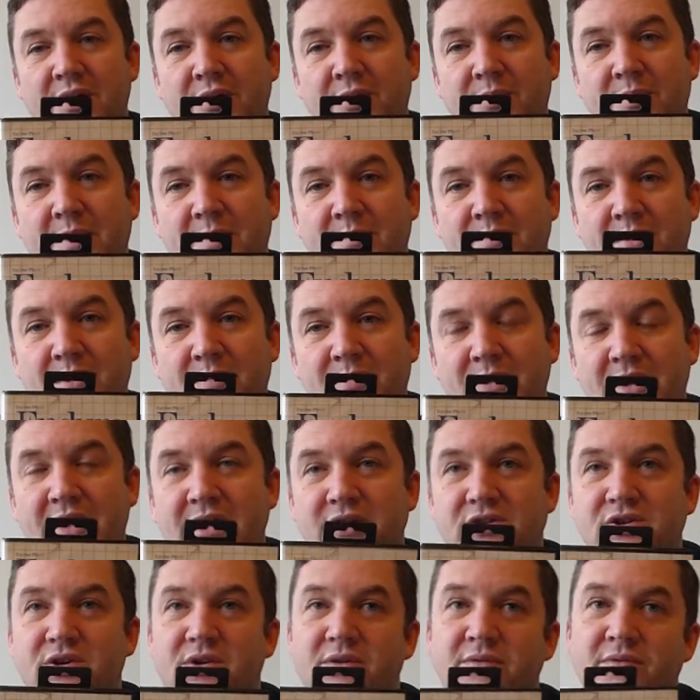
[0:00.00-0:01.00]
remember it
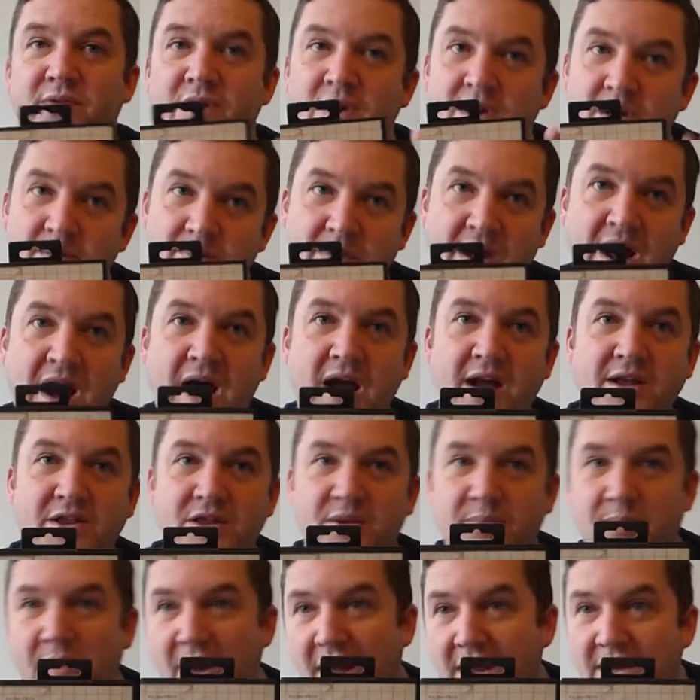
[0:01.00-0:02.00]
being sort of behind
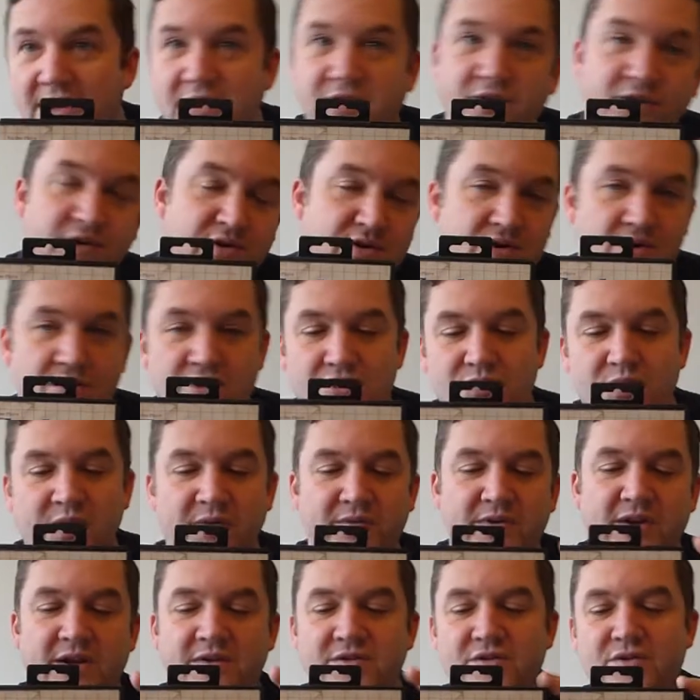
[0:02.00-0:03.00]
the bike and you sort of
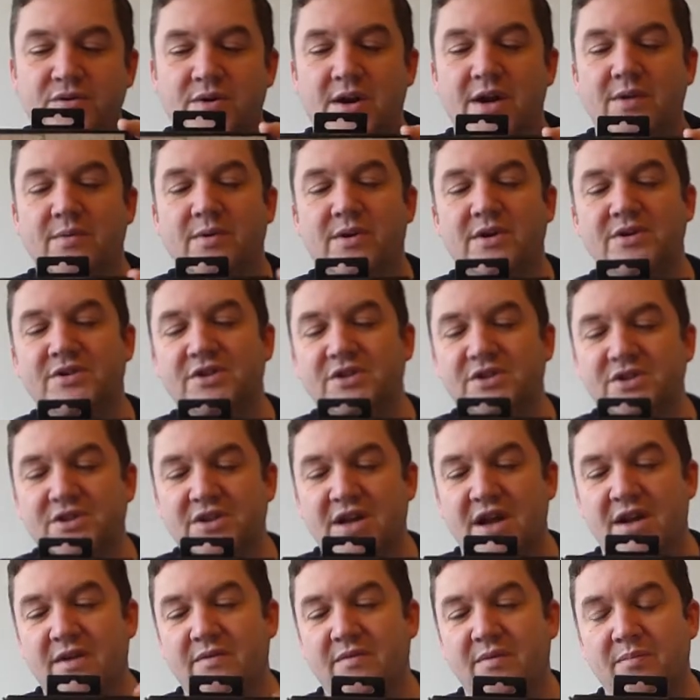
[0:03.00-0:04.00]
swerve left and right, whereas this is
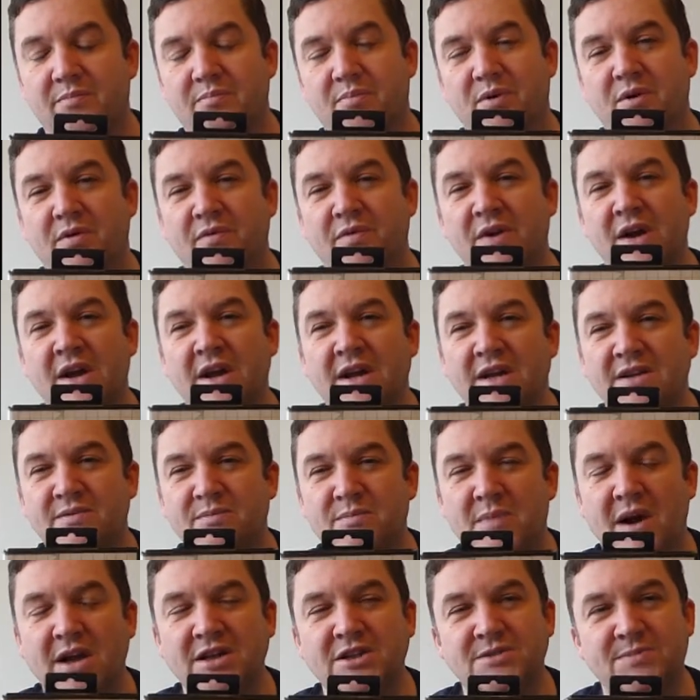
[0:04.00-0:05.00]
kind of above. It
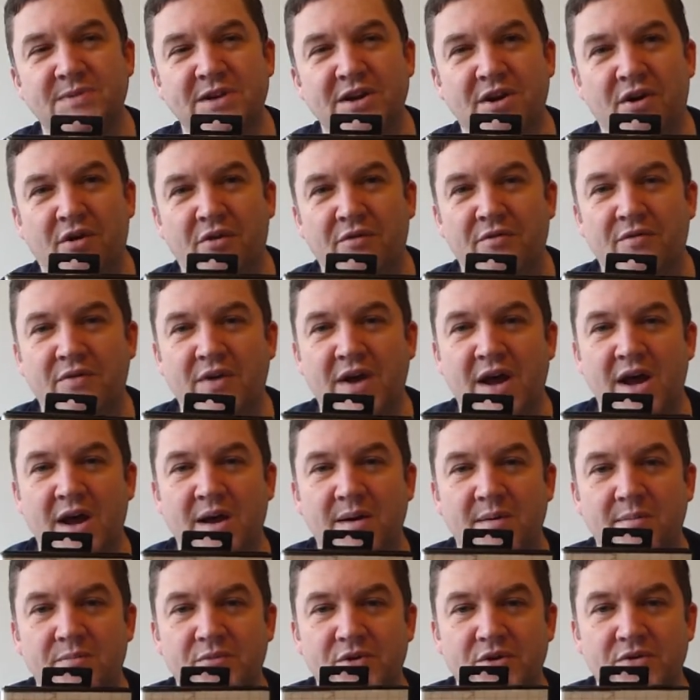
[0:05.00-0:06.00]
reminds me of
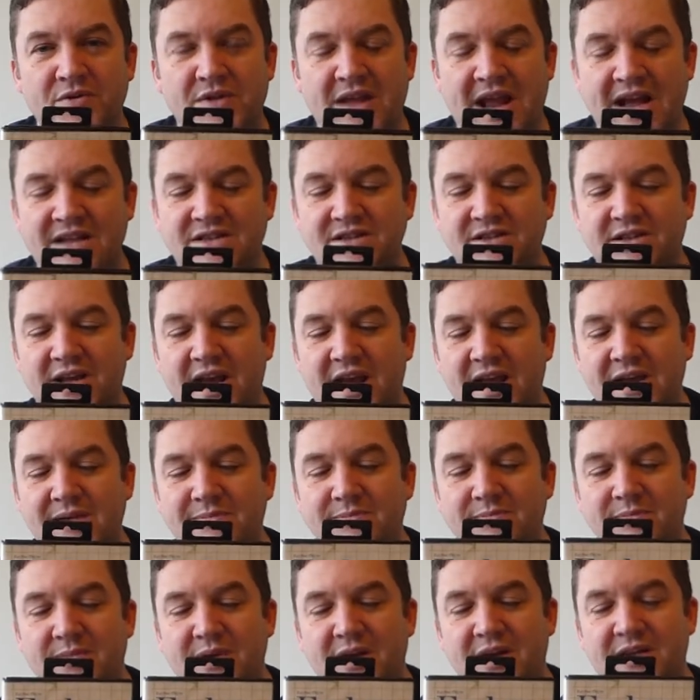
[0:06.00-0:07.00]
the NES
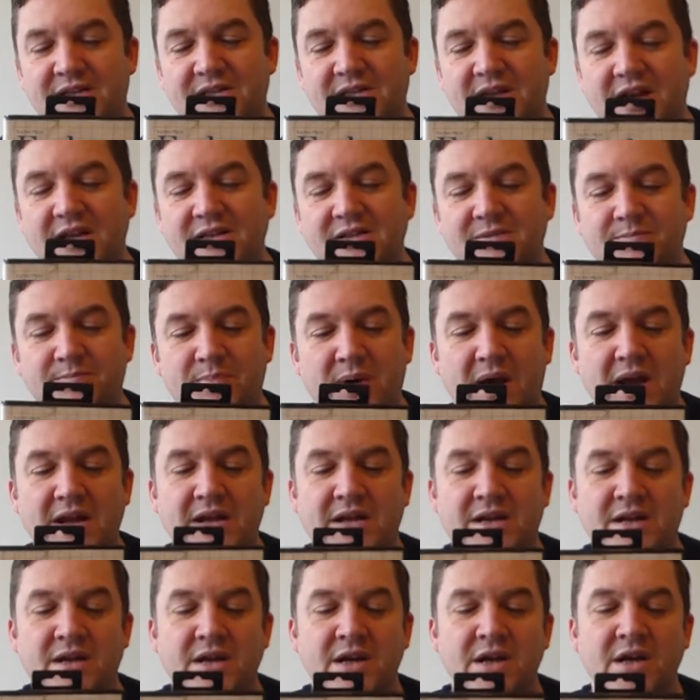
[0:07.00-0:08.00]
game Exciter
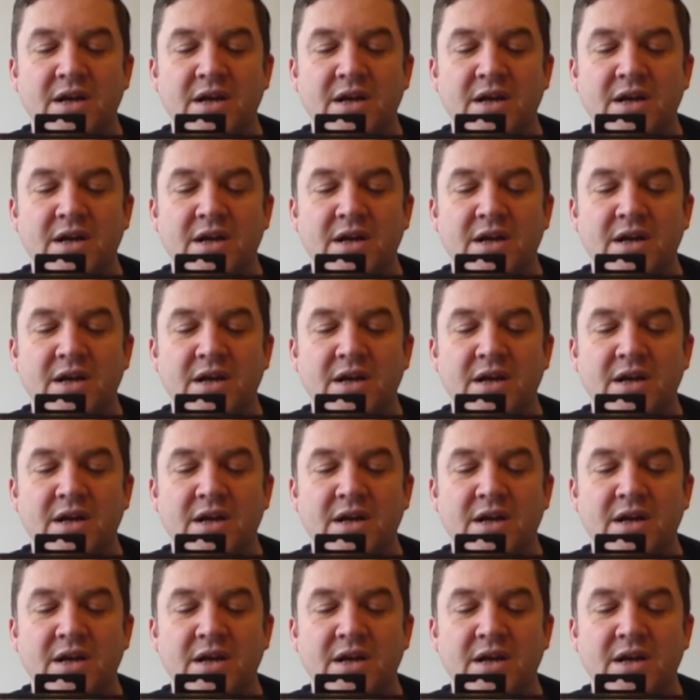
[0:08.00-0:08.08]
Bike.